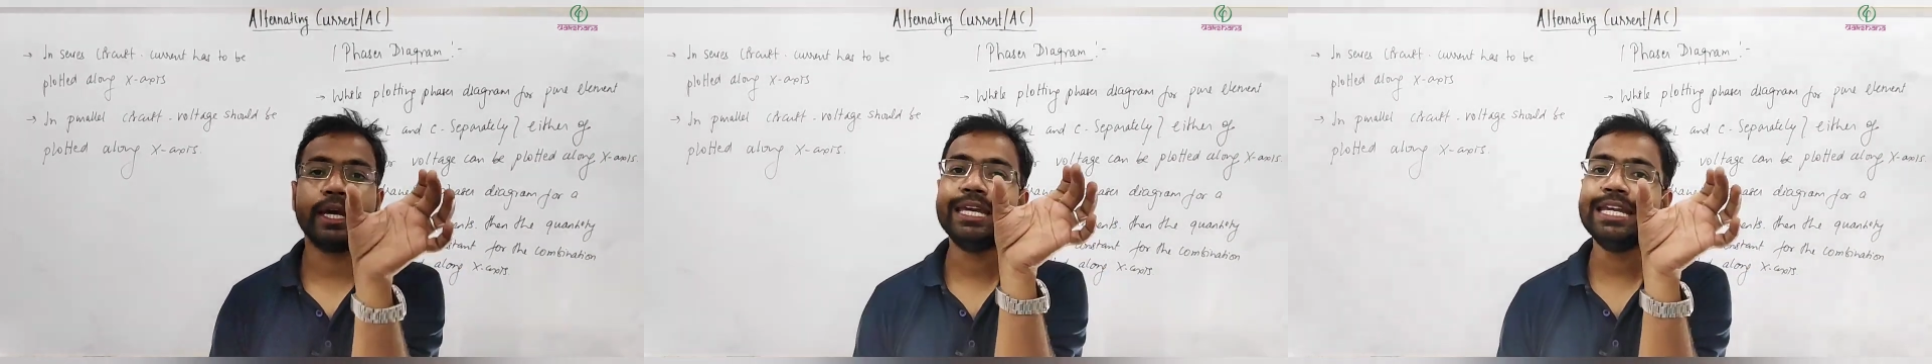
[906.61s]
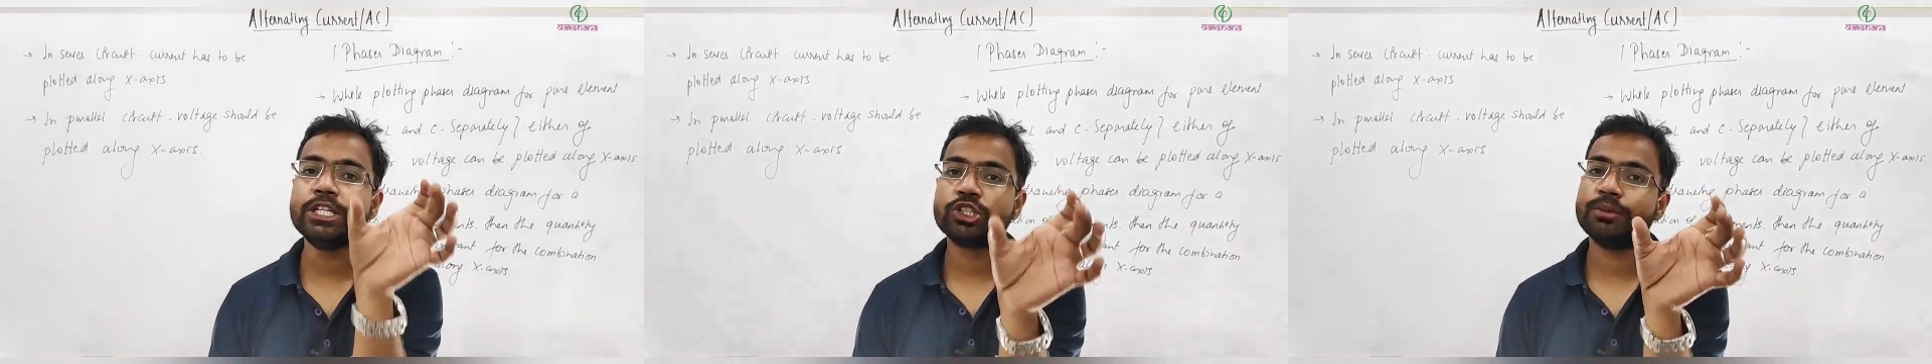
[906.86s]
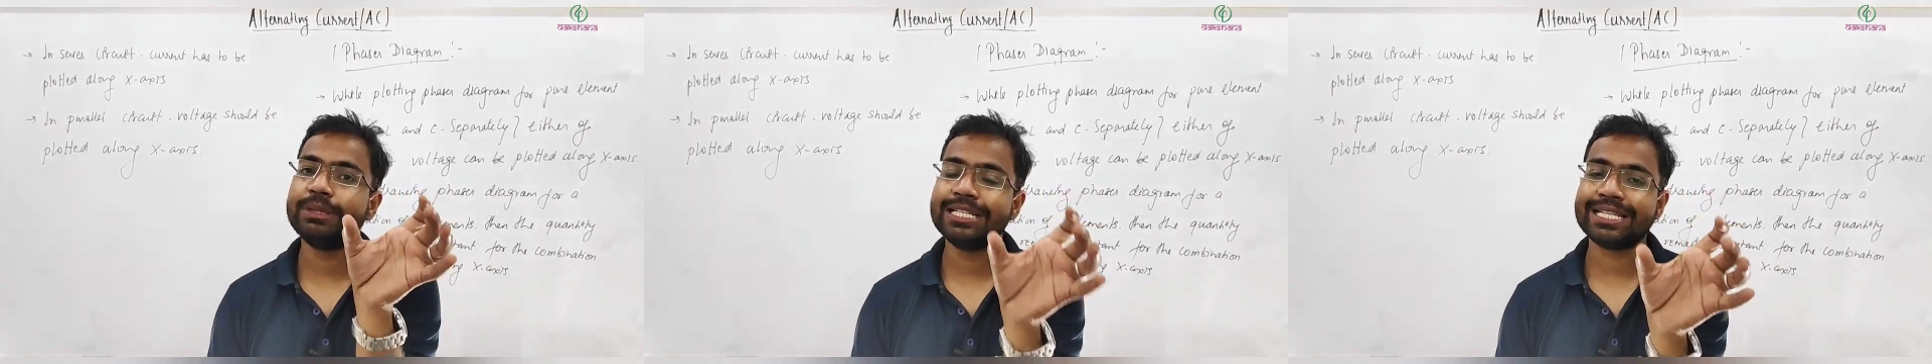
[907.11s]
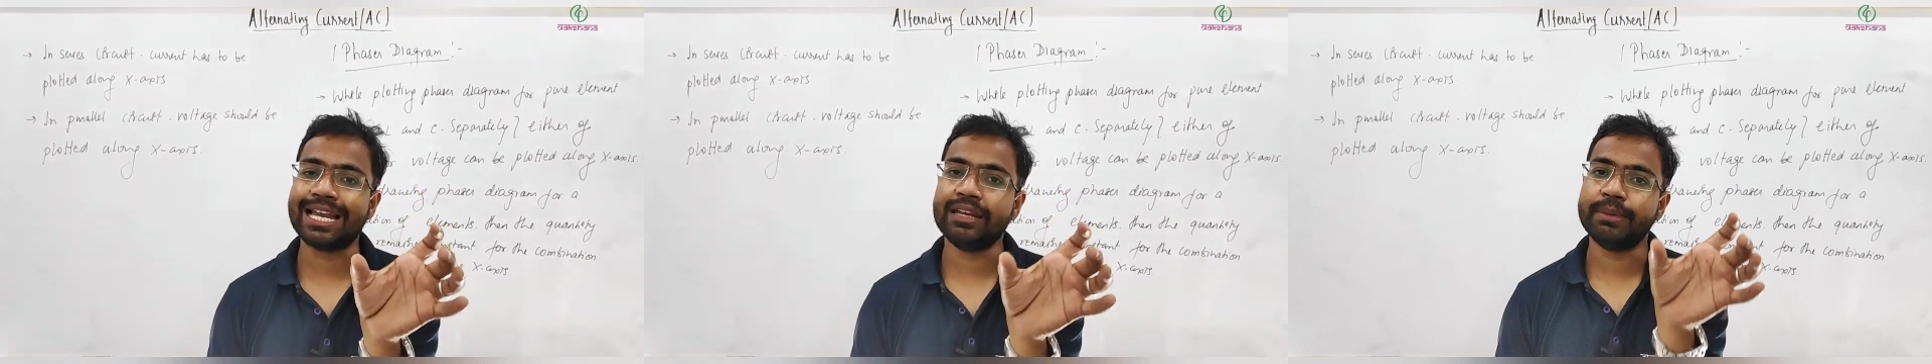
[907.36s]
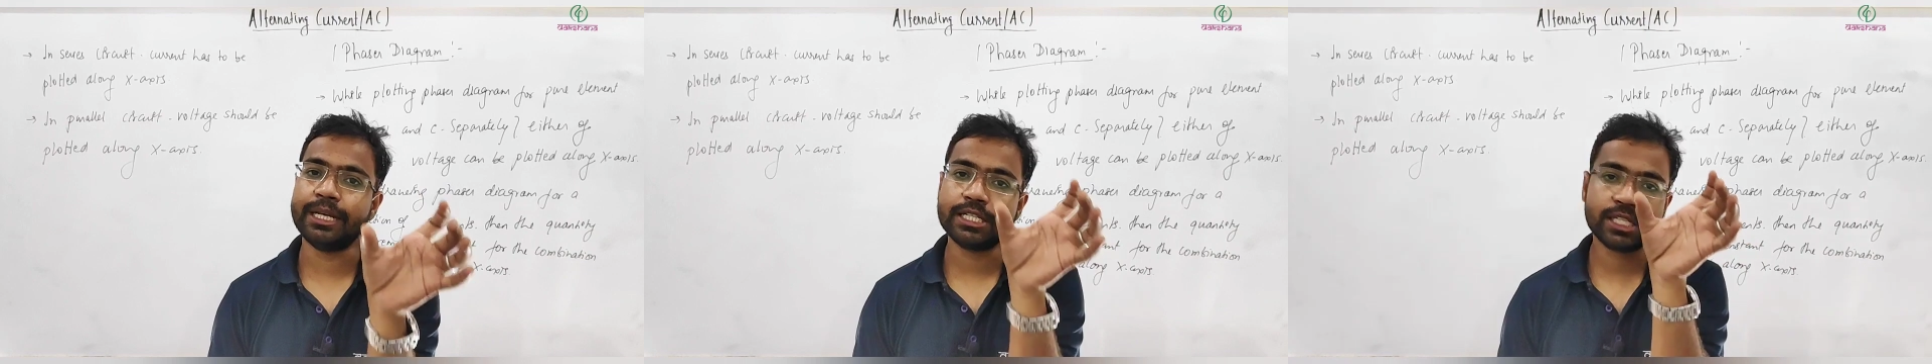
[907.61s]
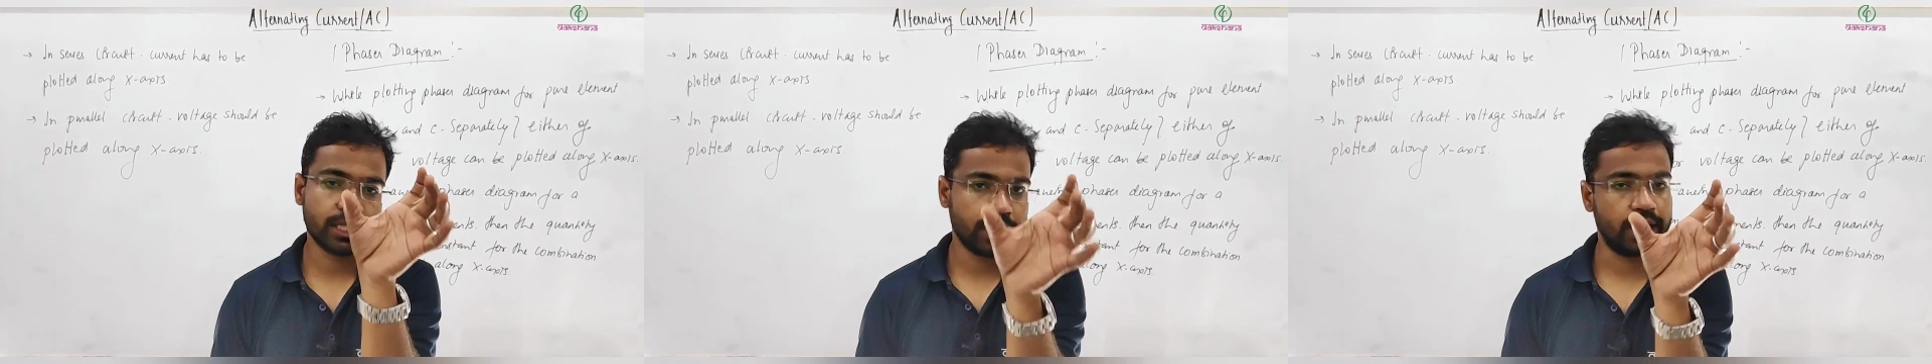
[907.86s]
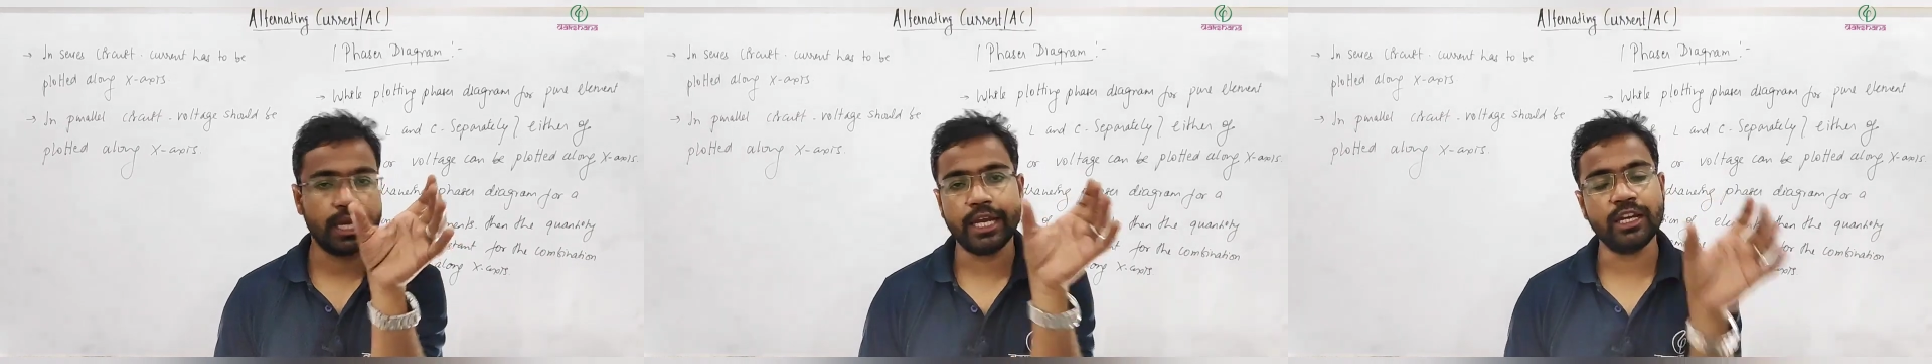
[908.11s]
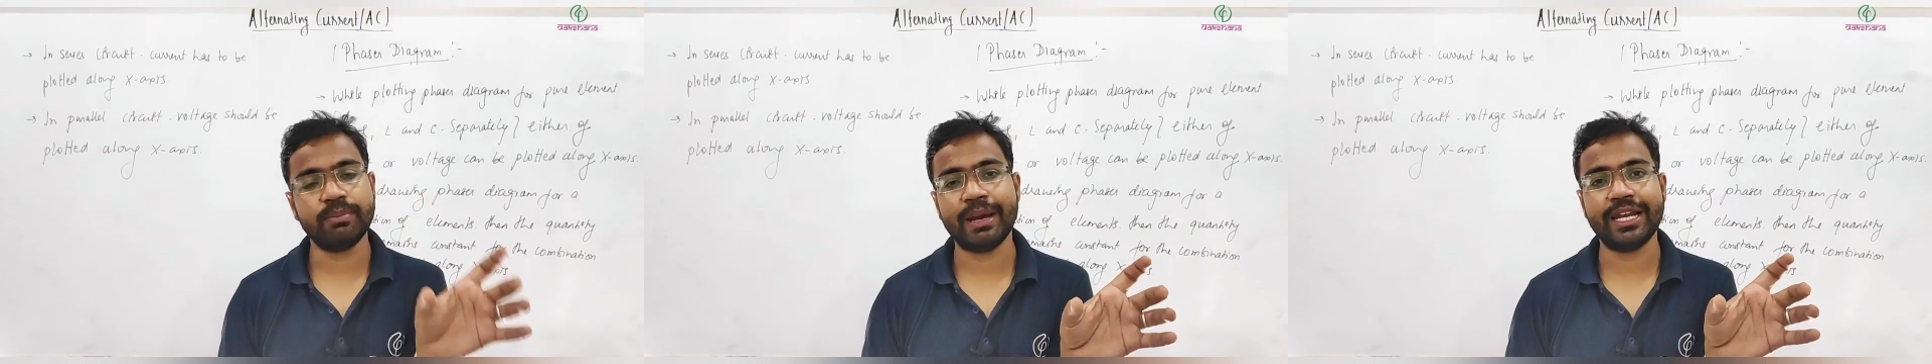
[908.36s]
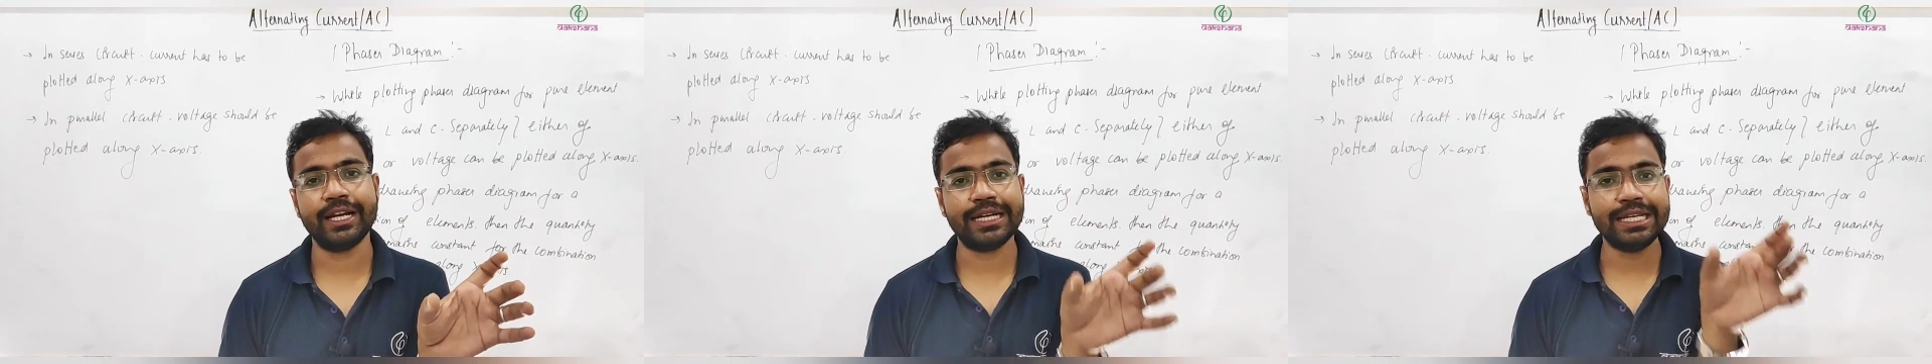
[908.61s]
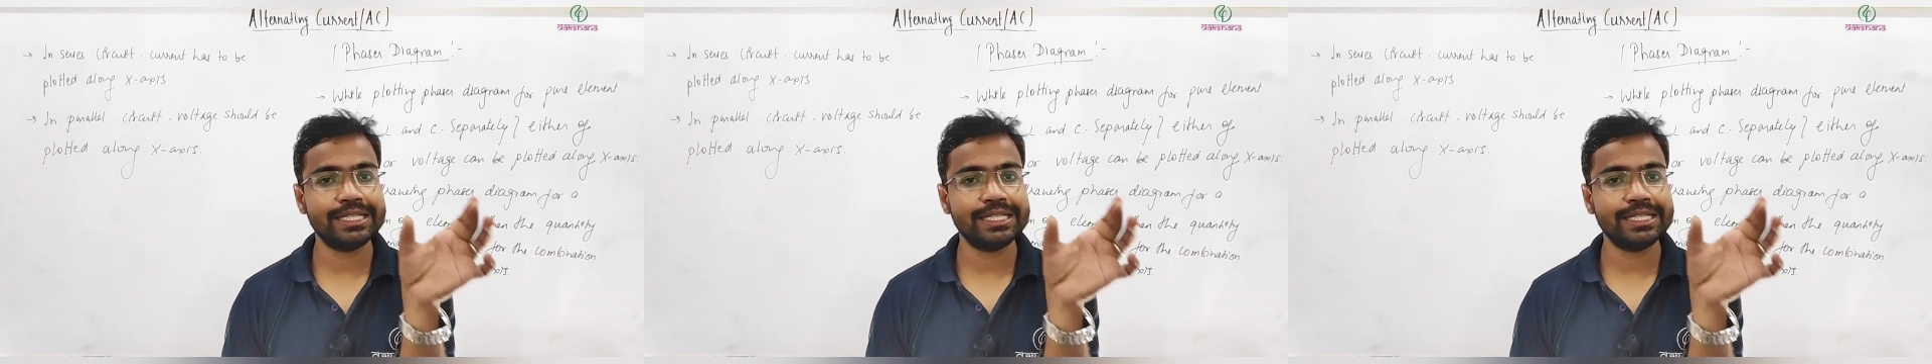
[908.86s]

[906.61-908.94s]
each of these elements independently,